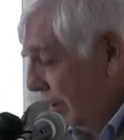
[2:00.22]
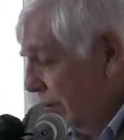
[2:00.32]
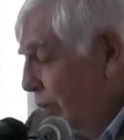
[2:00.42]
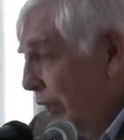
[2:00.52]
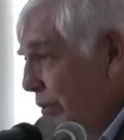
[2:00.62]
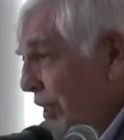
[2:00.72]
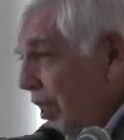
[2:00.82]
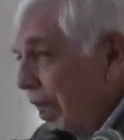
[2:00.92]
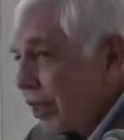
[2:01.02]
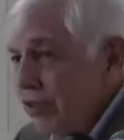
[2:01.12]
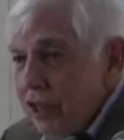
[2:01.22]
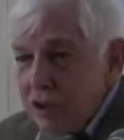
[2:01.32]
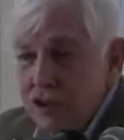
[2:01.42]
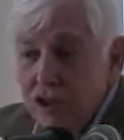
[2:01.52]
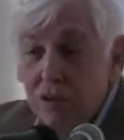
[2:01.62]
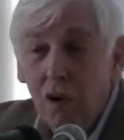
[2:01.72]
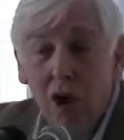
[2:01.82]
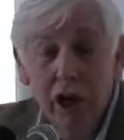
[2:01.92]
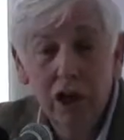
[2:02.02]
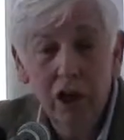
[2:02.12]
whether a case is
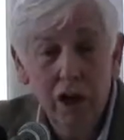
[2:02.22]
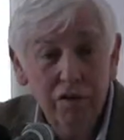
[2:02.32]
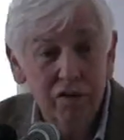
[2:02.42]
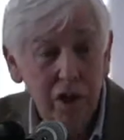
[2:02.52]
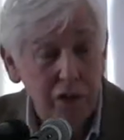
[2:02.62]
strong enough